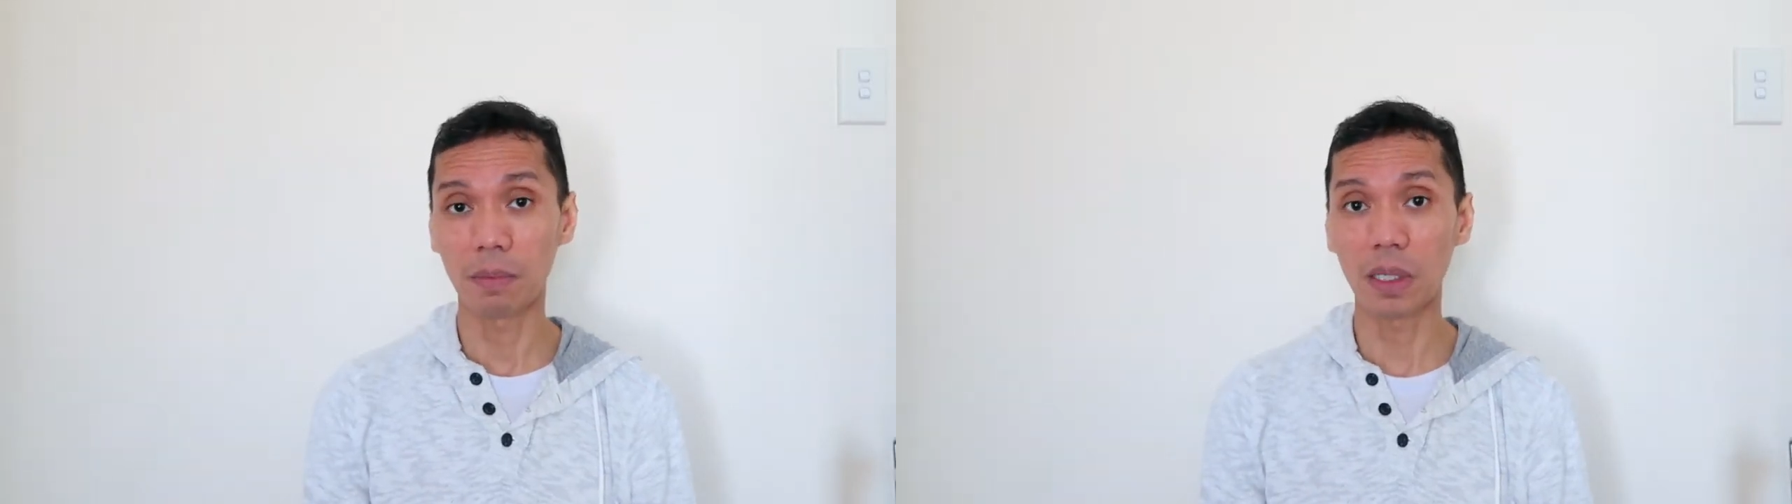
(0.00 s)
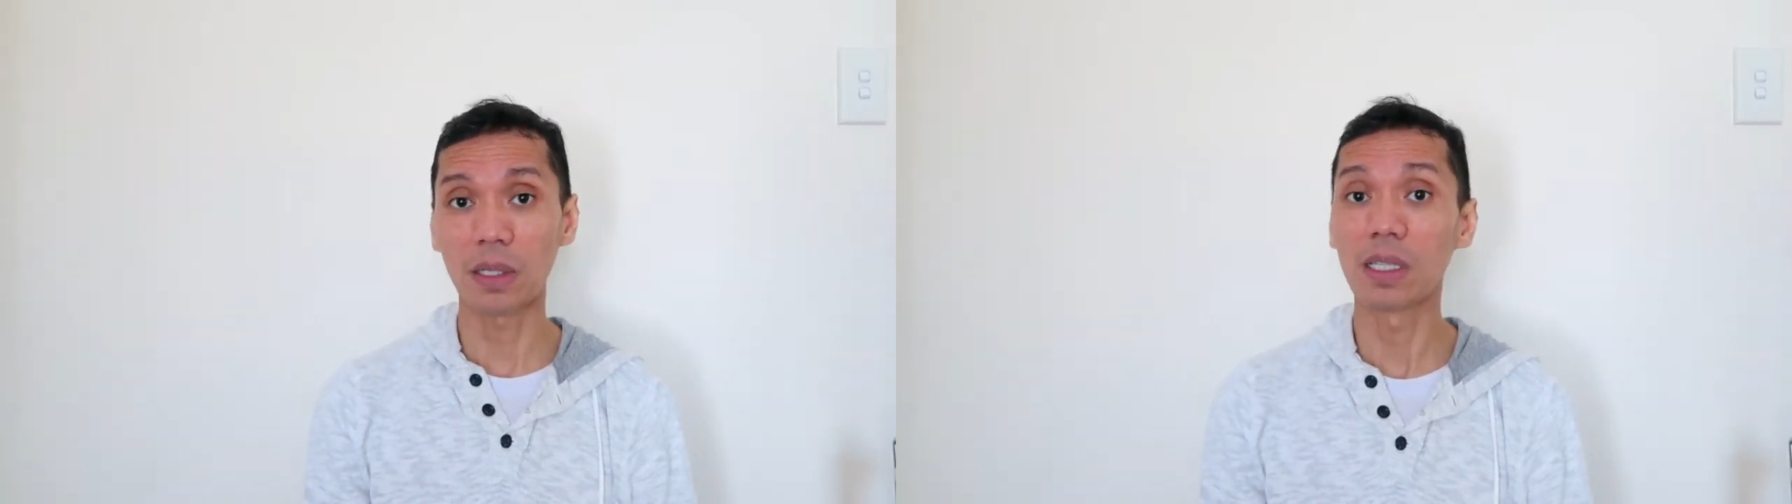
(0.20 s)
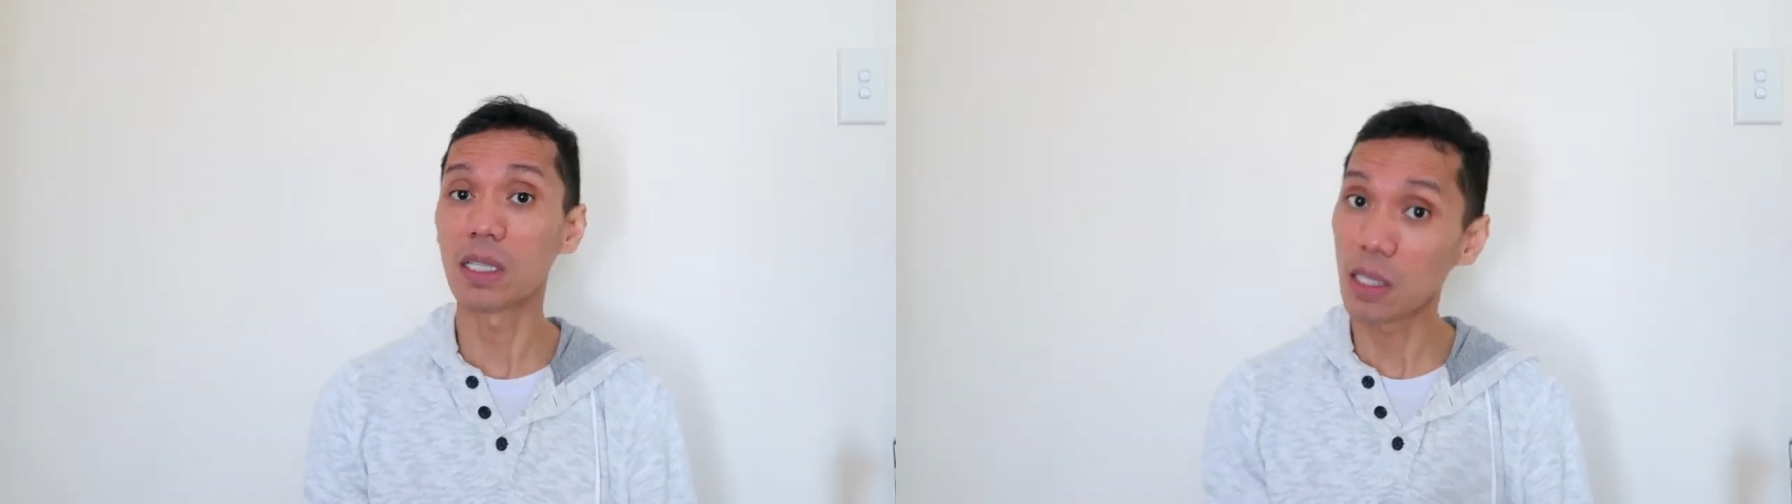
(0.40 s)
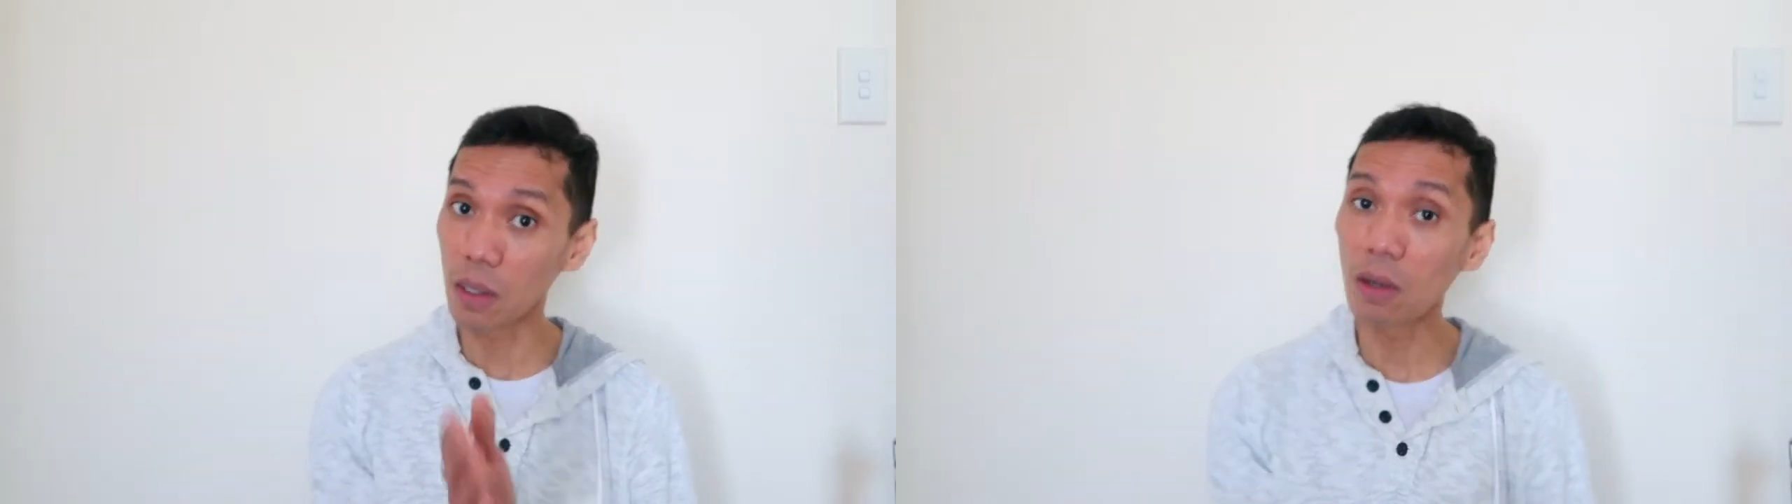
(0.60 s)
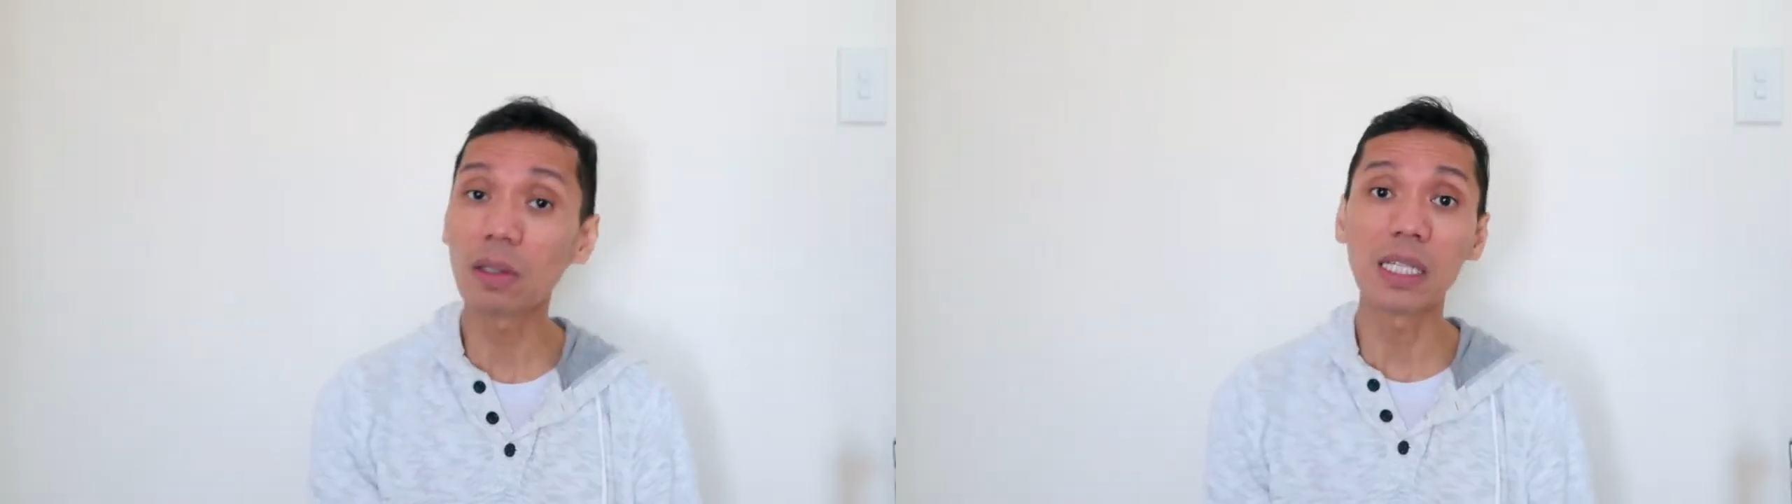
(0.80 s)
because
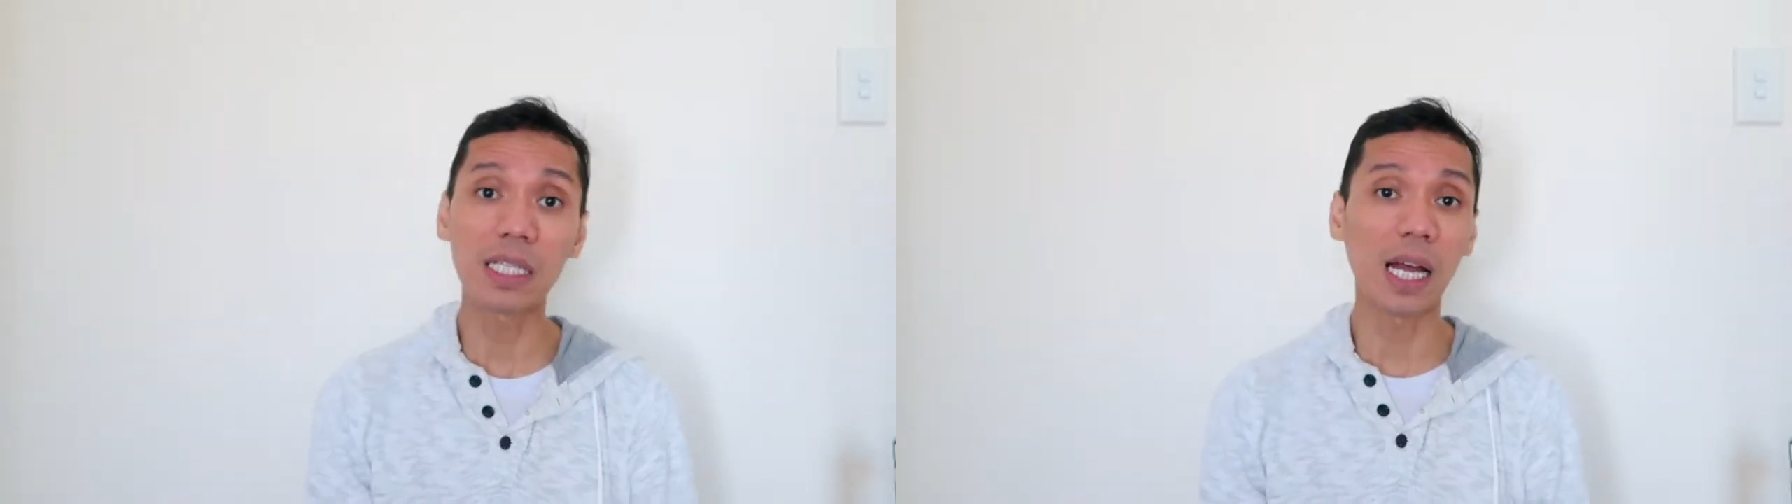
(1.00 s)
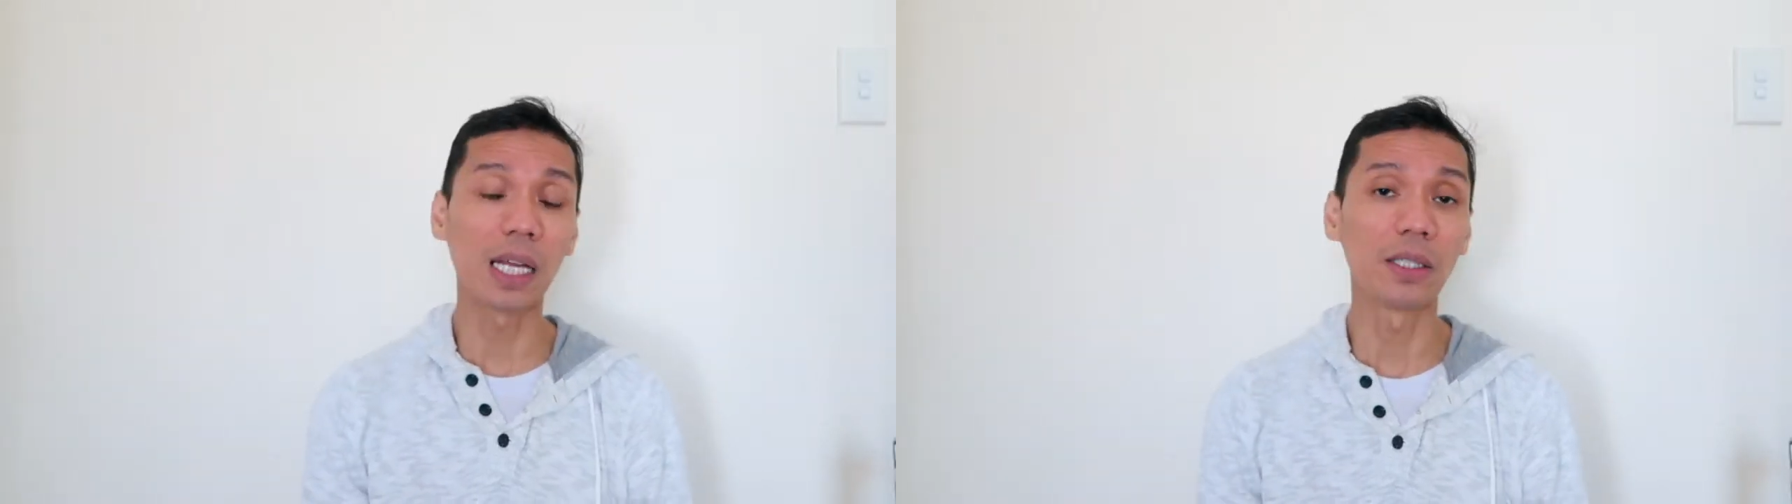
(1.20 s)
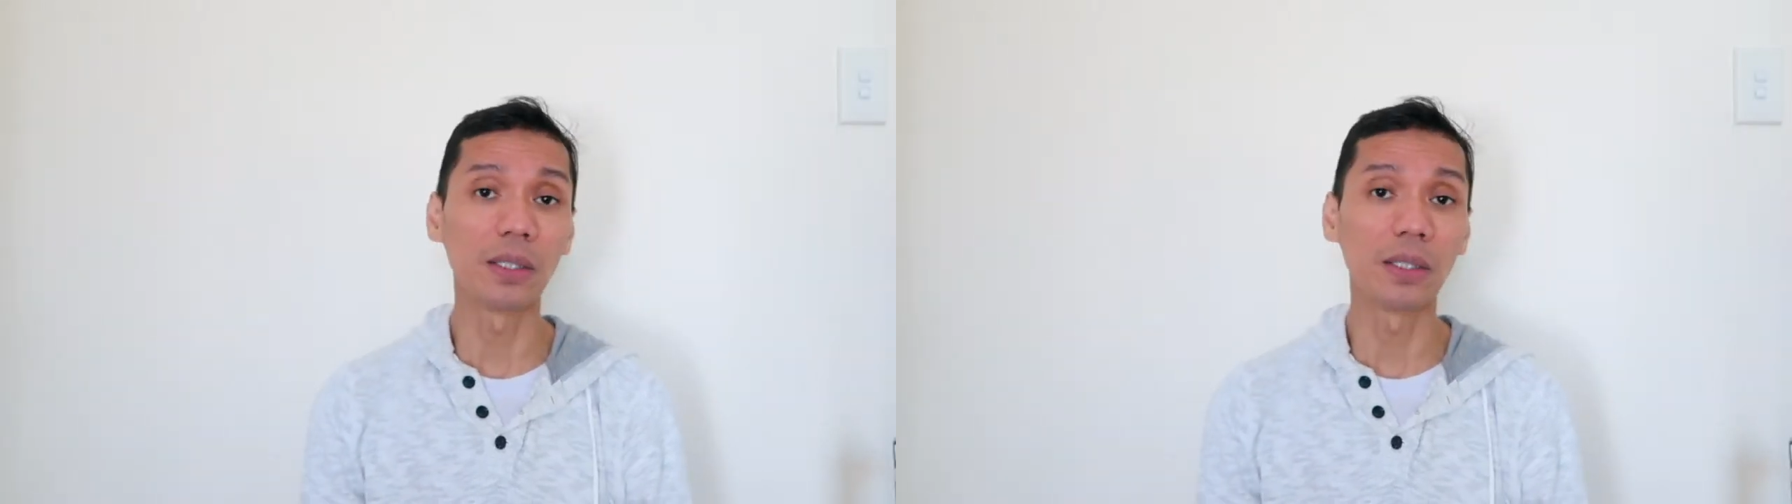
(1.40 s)
you hold inside